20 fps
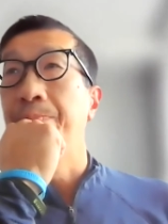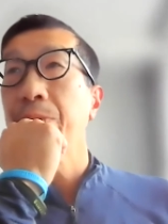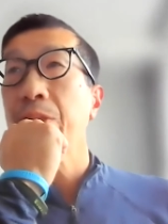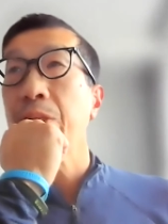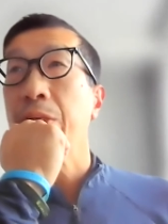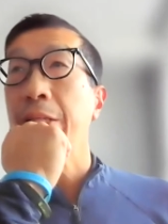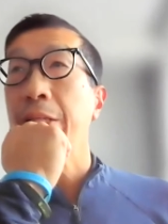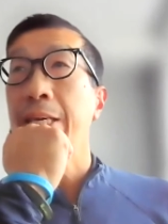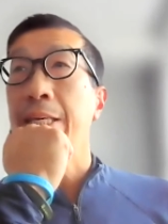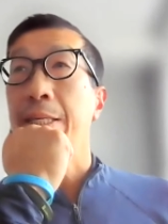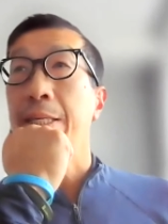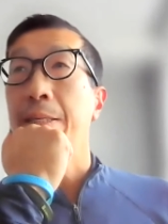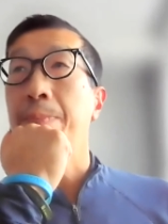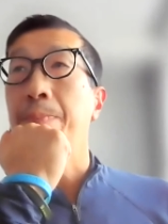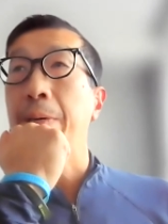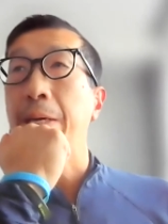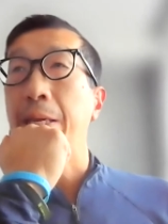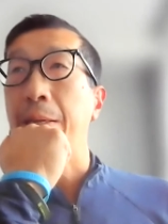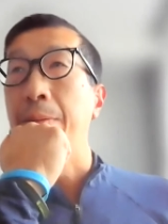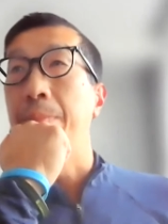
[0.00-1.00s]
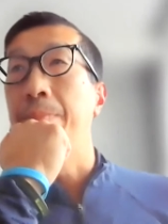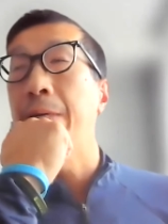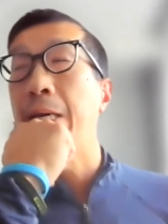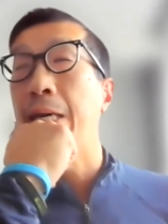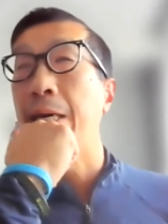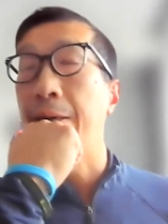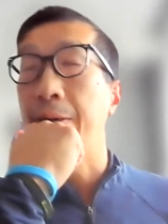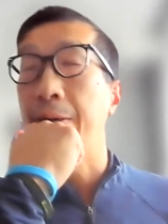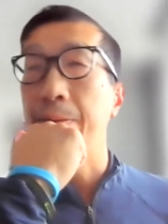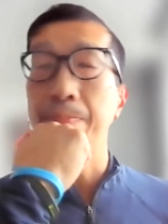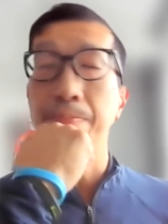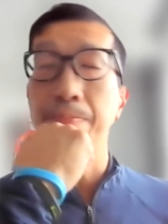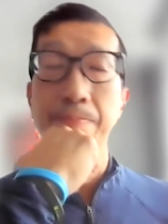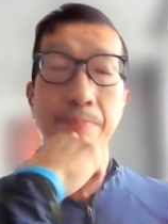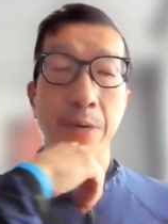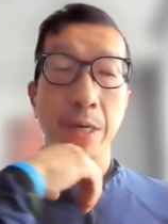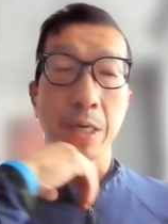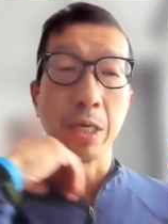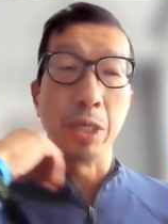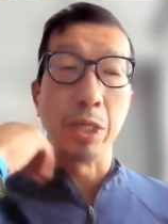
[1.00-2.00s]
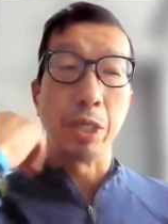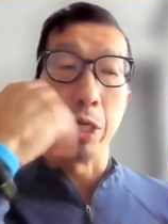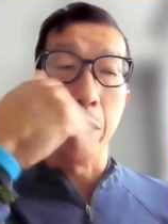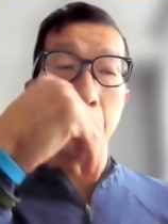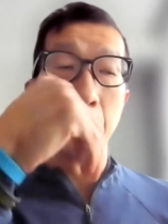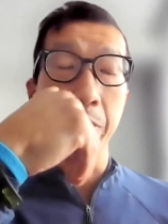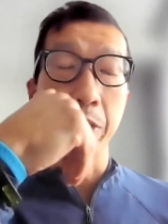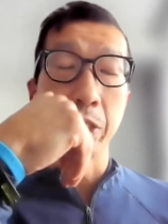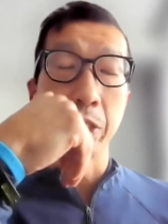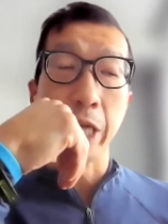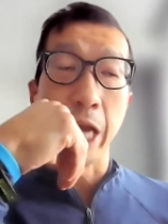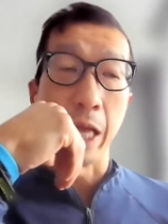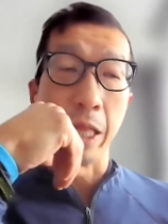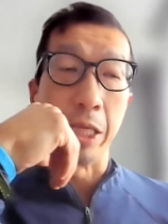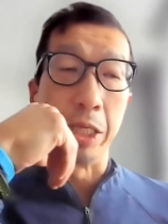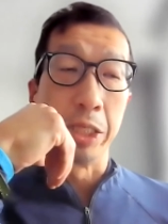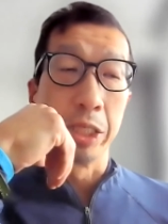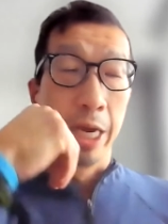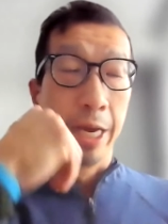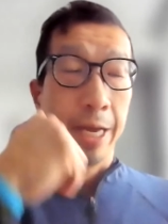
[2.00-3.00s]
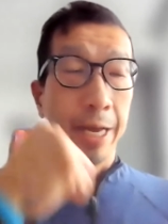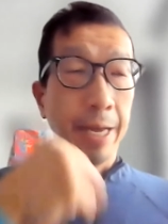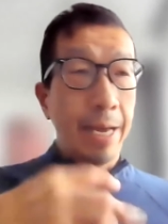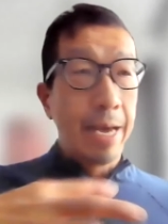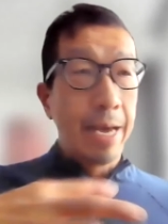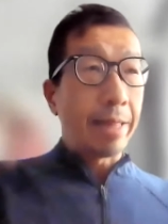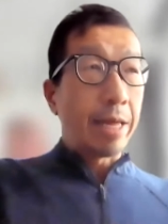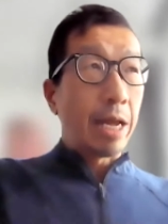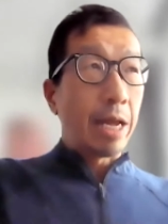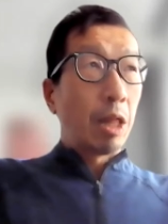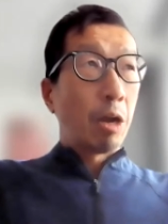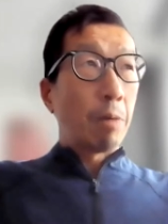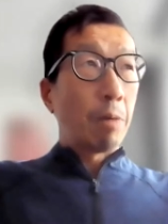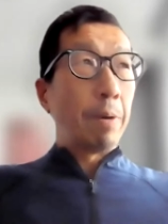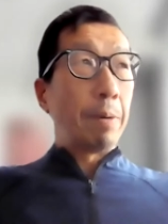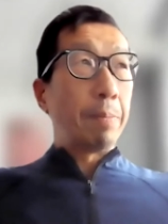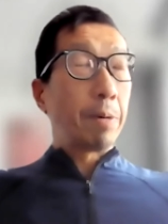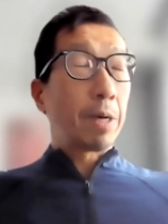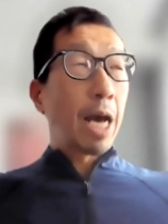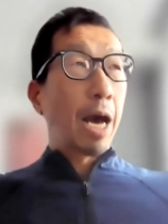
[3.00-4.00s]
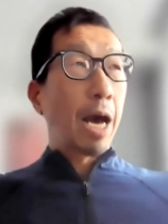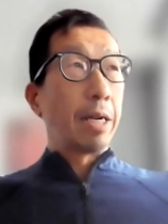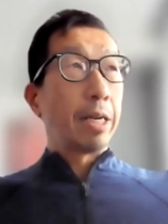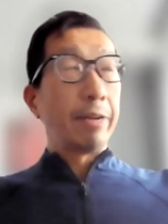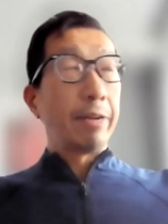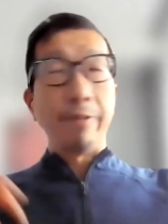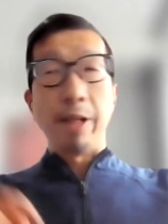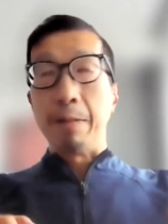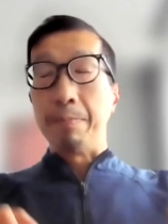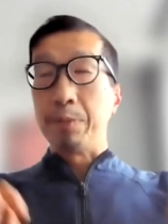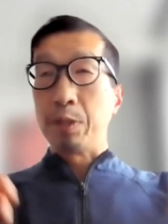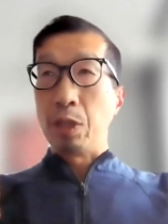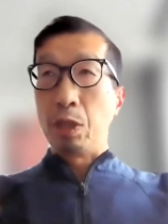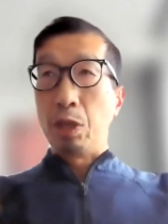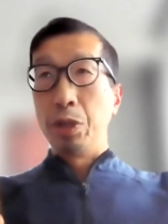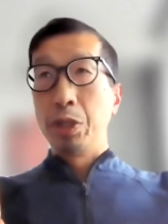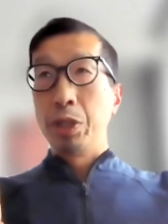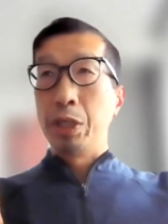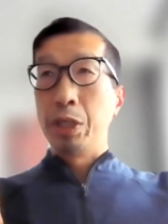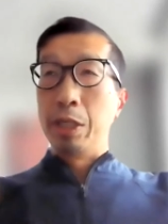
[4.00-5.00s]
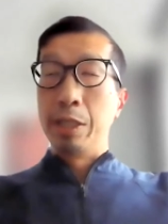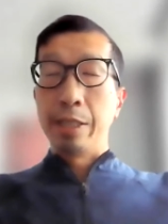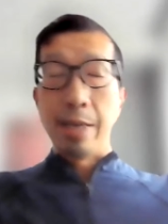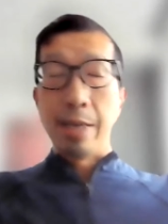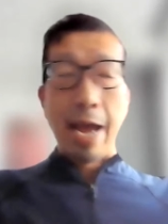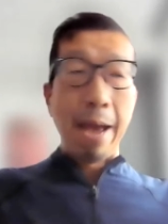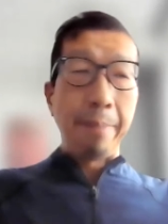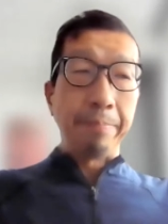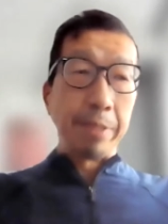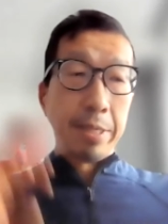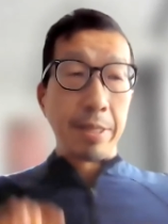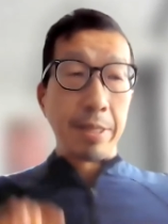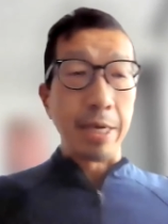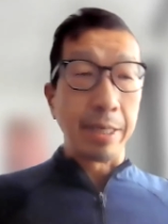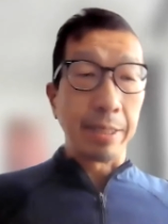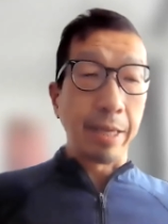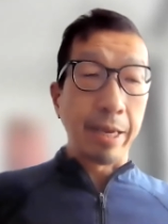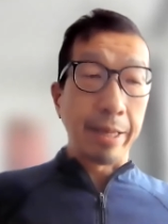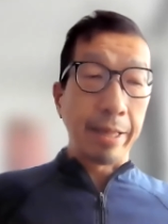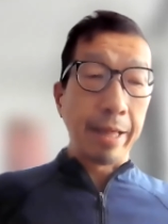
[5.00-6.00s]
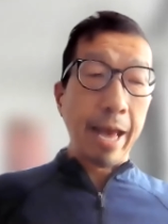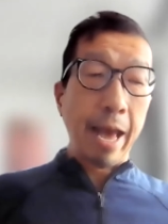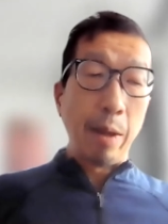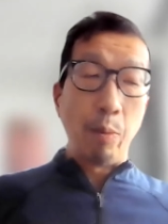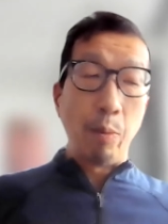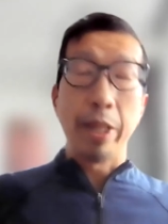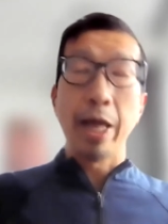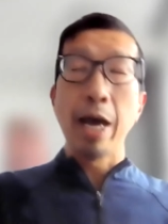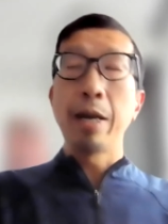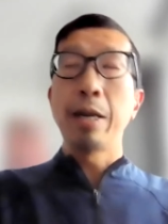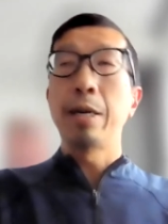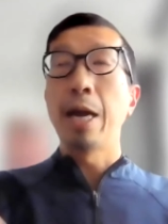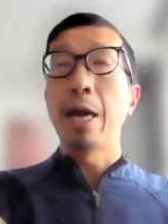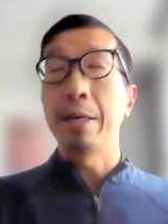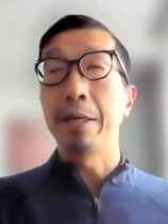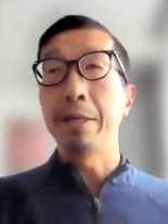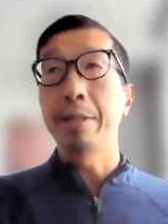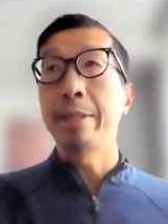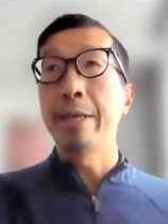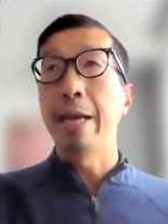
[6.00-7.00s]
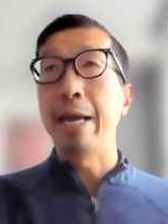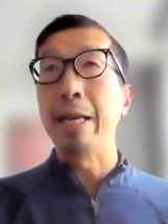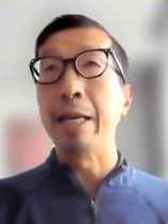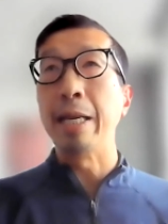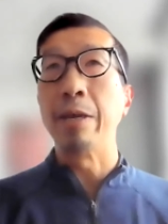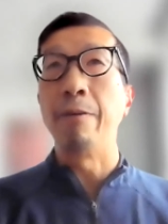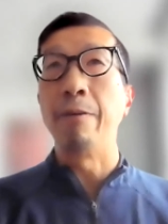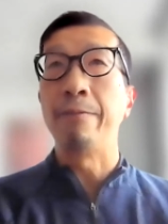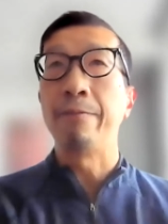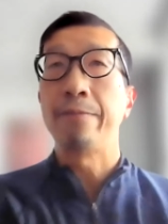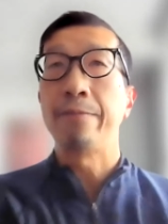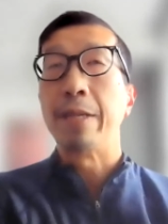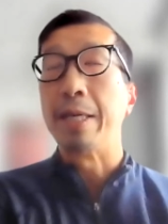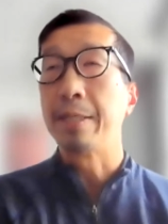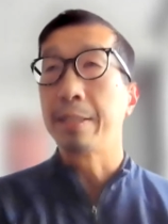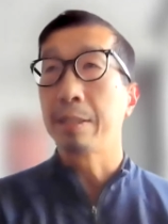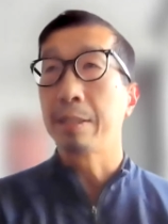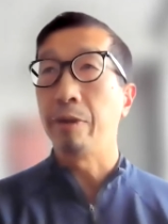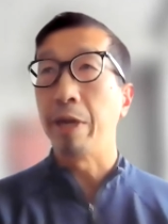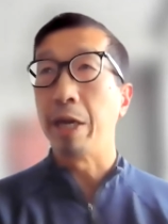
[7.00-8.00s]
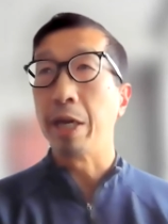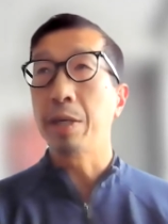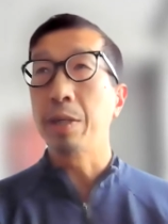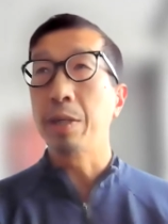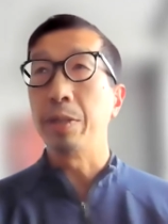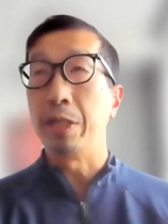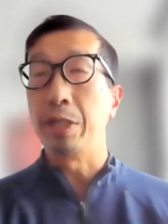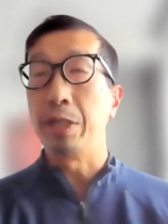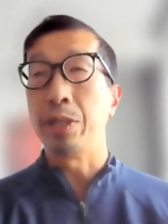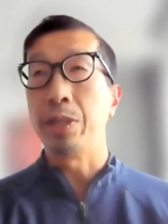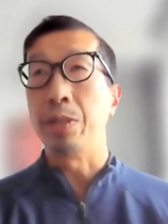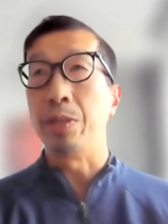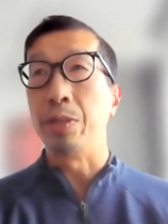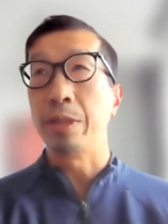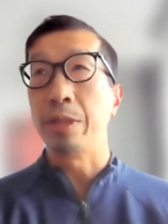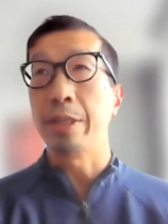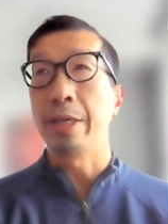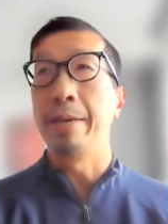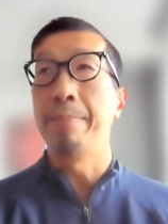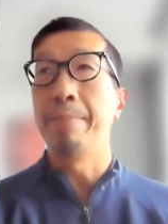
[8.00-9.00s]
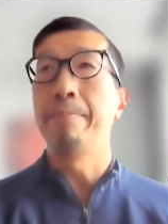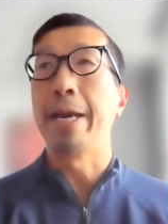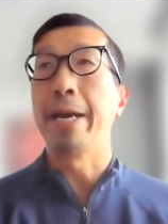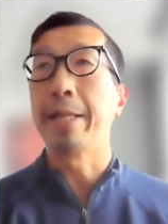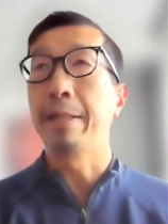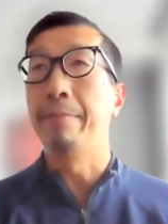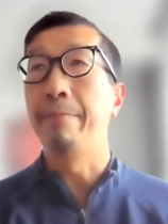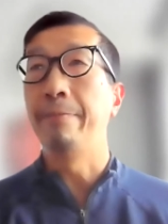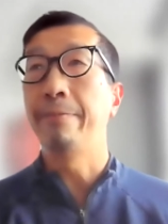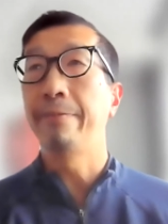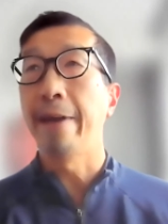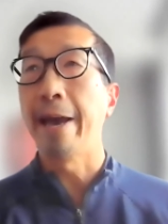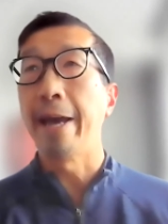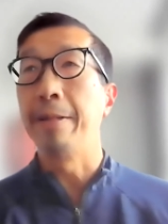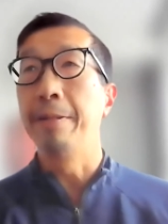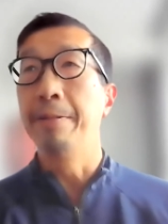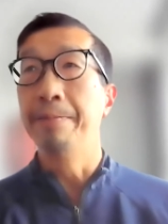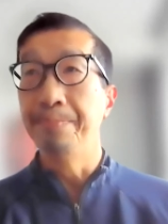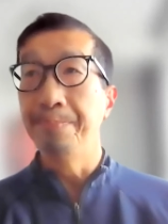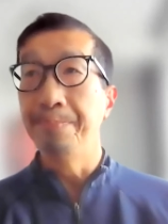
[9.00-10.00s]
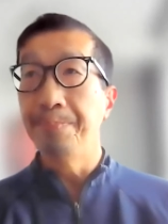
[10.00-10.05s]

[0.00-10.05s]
So that's been a continuous challenge. And a lot of people can't develop solutions and apps and things like that without an understanding of these critical issues that make them fail.